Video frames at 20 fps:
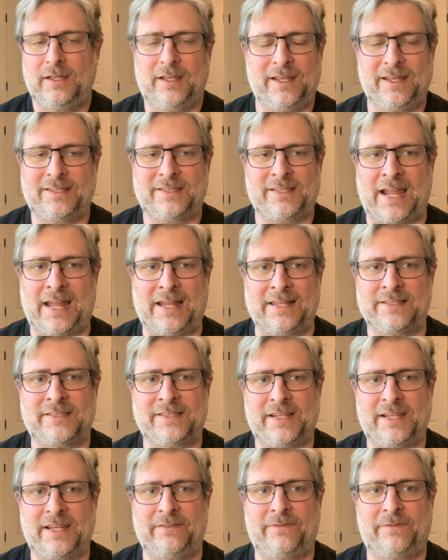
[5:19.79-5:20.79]
it's
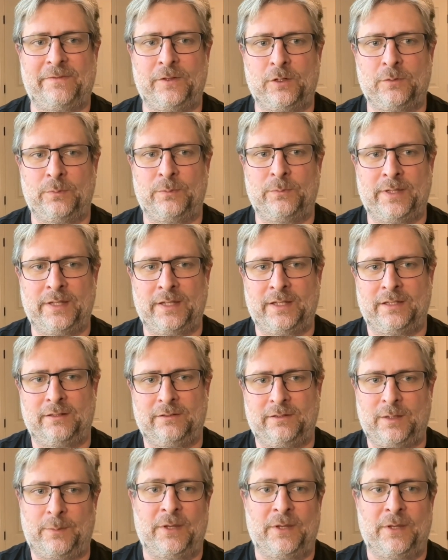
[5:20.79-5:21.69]
as if you're being,